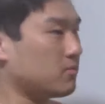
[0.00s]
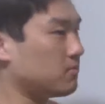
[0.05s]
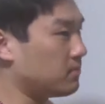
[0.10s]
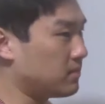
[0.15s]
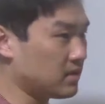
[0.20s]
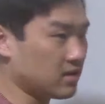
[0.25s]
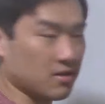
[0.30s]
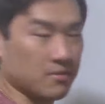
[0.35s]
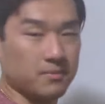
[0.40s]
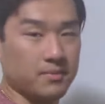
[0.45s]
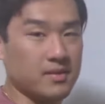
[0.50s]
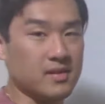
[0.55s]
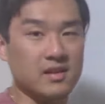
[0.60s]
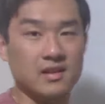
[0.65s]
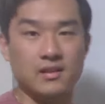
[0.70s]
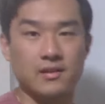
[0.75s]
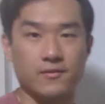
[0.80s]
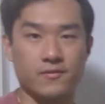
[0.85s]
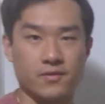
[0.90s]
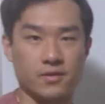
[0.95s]
be completely
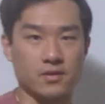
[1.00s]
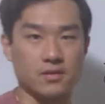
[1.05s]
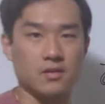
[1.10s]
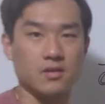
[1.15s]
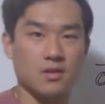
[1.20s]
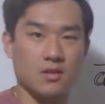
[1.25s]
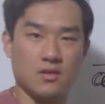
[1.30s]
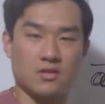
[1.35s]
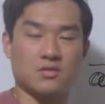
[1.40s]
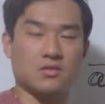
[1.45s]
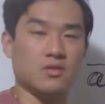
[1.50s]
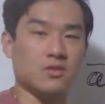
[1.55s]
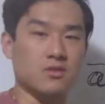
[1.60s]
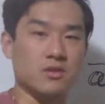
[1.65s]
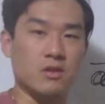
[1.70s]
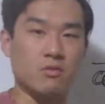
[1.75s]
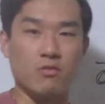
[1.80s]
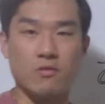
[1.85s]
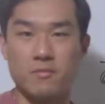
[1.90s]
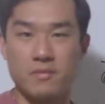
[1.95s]
different
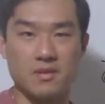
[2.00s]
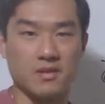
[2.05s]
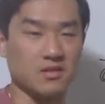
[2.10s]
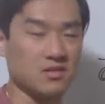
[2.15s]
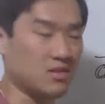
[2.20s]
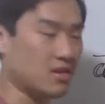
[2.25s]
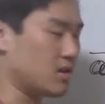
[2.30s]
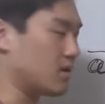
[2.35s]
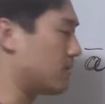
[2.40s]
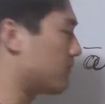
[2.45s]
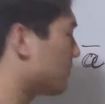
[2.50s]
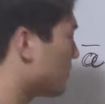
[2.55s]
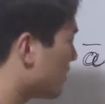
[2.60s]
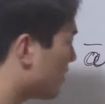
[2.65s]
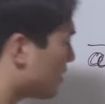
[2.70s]
story. It won't be the same.